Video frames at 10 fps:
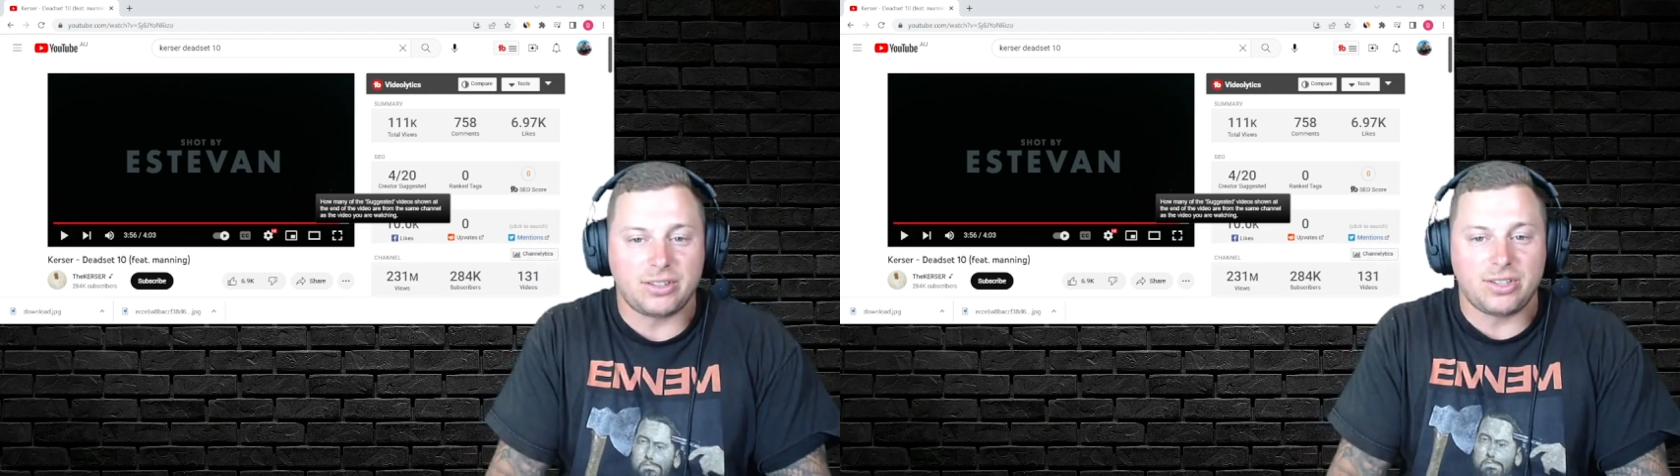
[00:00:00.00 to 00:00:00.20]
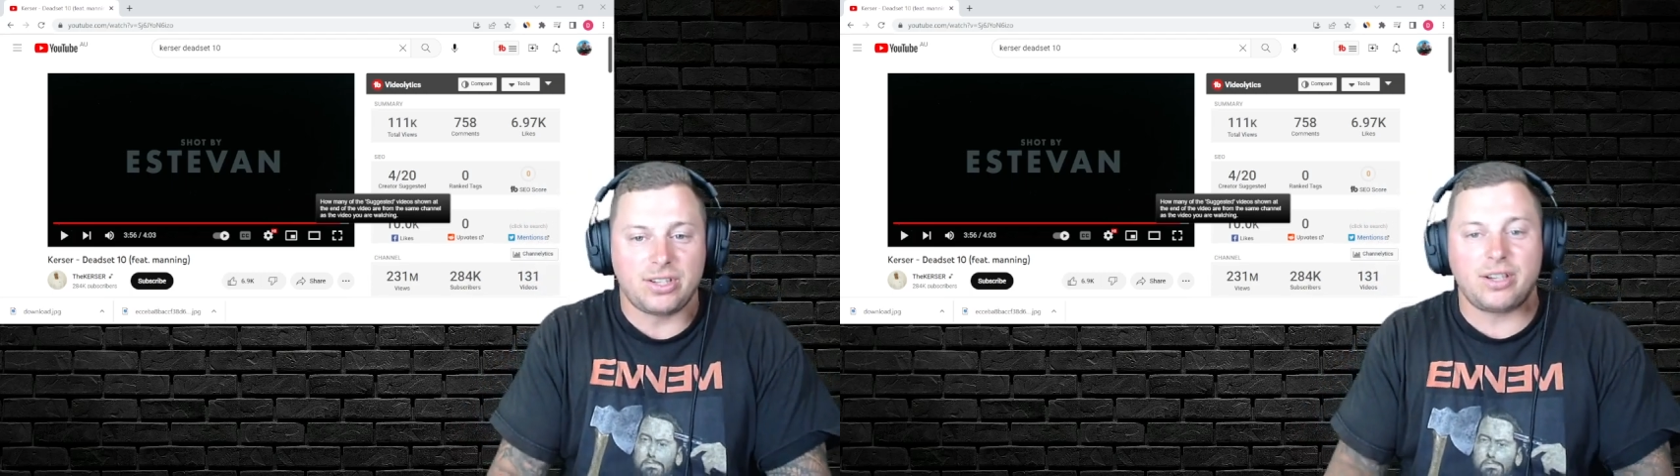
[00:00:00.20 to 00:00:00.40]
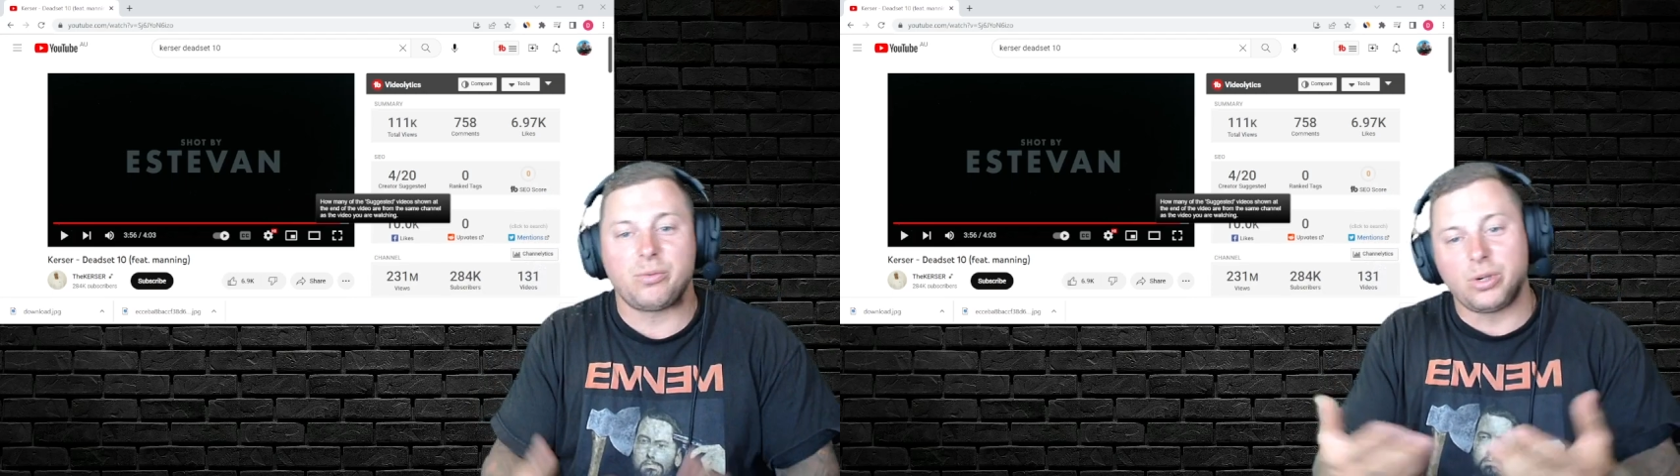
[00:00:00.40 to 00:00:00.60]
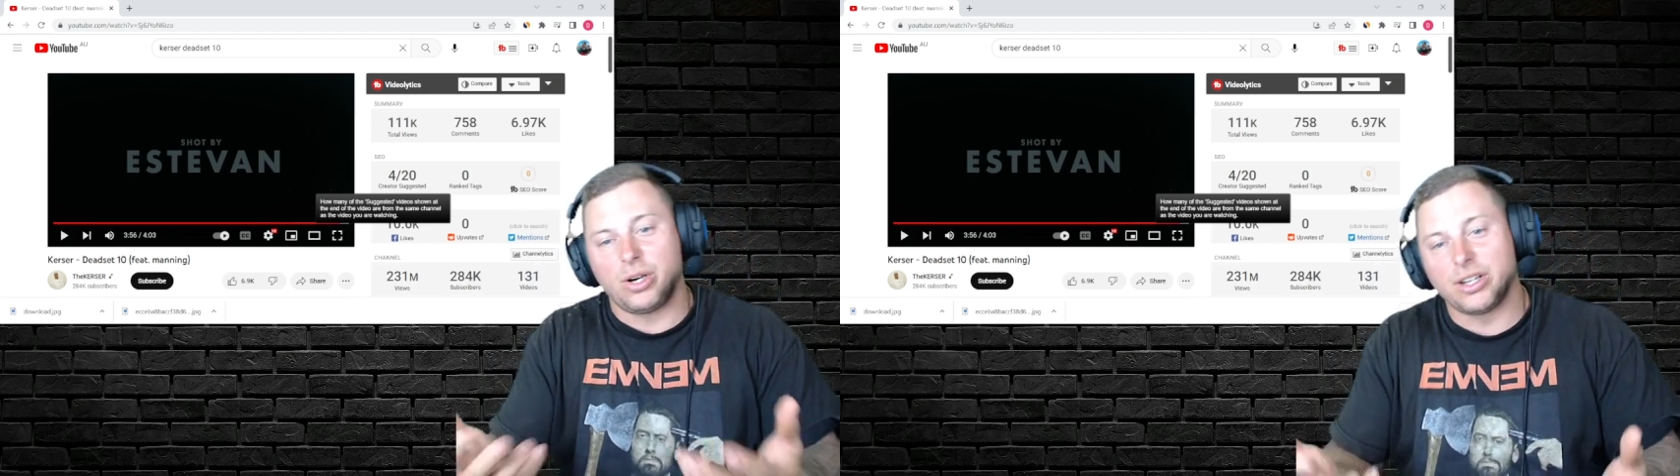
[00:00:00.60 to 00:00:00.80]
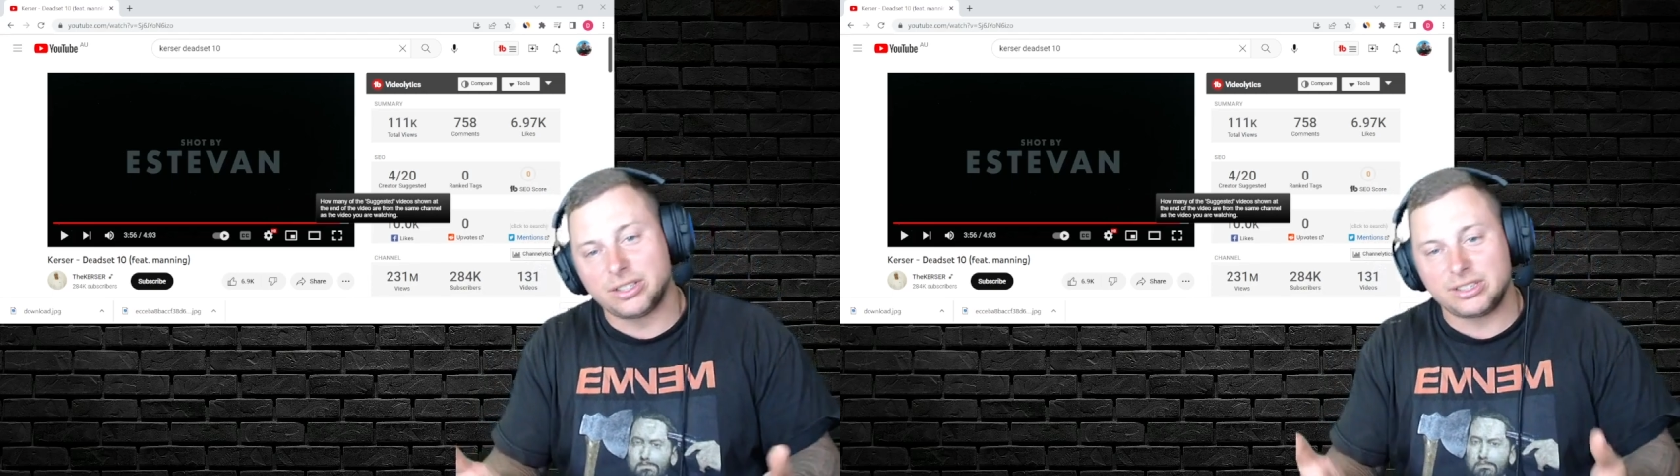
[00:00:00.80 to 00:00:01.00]
shit and we're
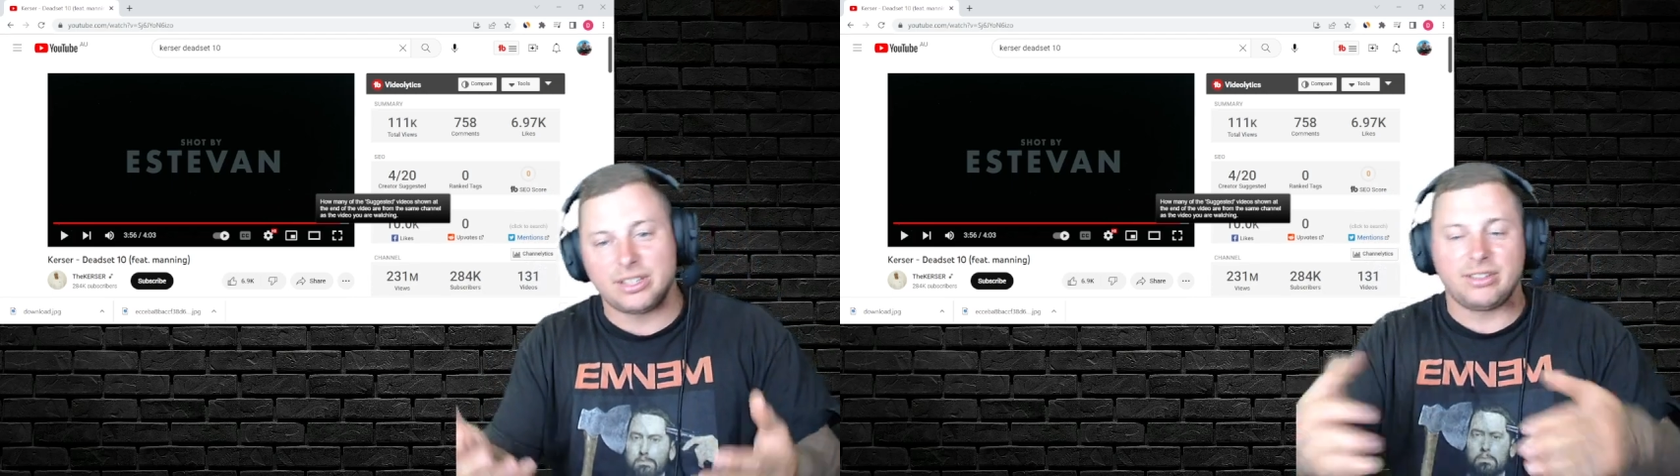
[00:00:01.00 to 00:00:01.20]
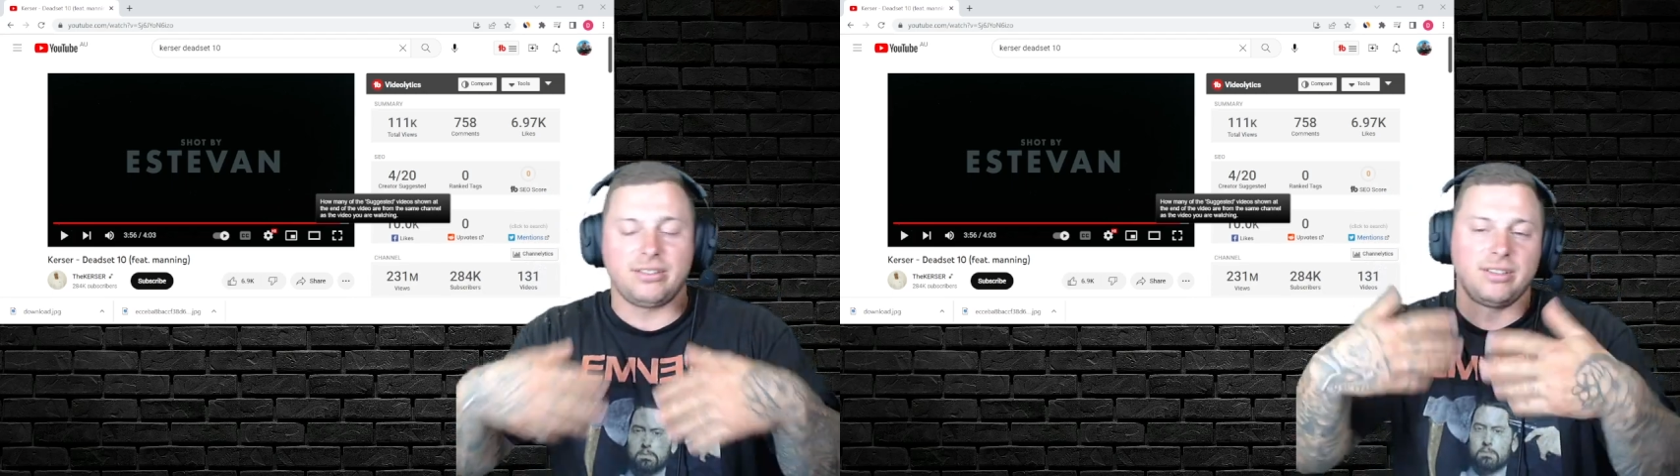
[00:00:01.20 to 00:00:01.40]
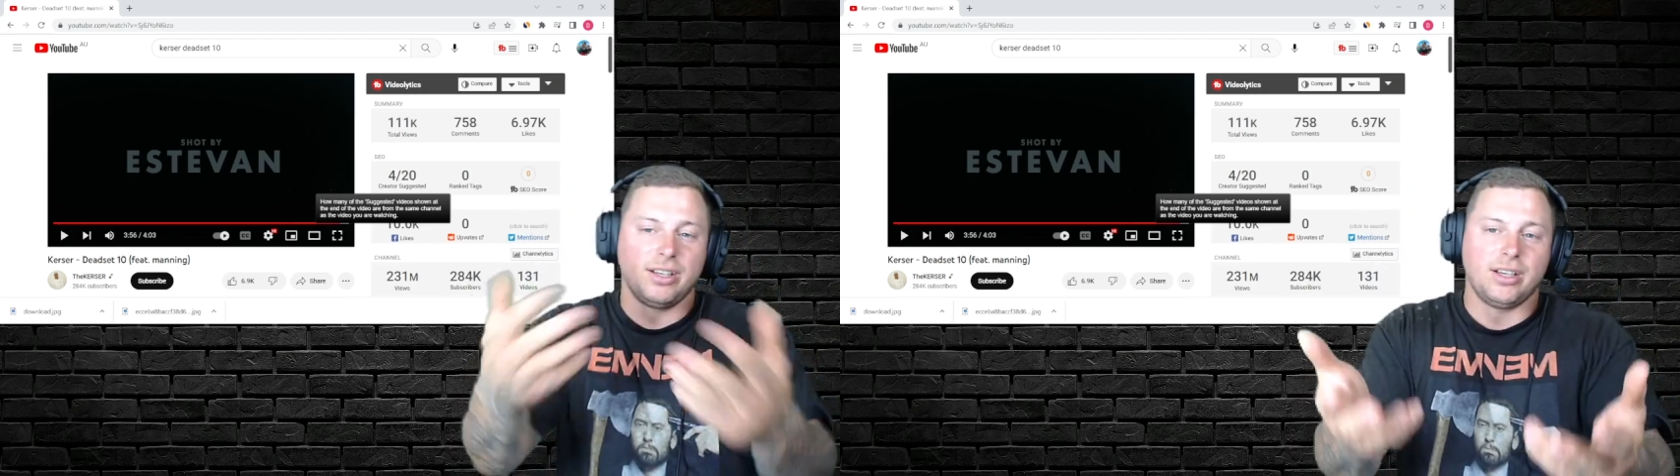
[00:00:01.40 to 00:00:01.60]
honest, and